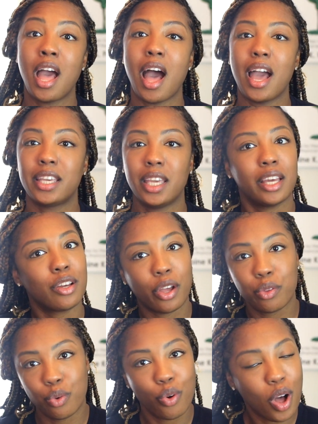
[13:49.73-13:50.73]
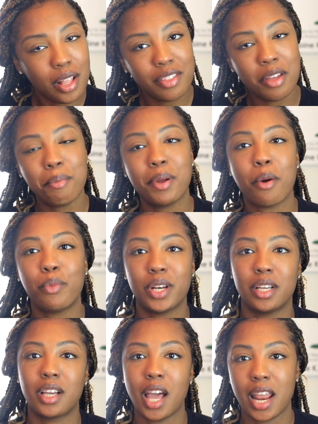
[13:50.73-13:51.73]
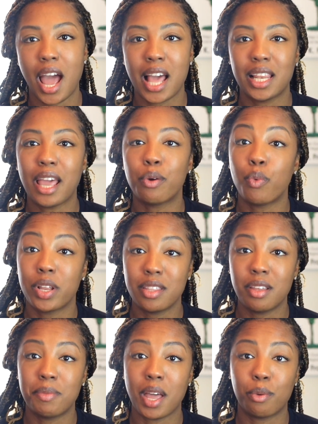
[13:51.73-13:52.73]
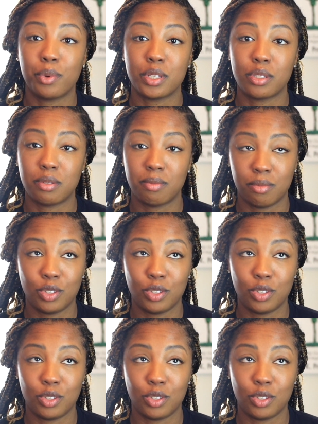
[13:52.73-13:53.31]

I can't go through all of them, but I want to kind of highlight one of them that was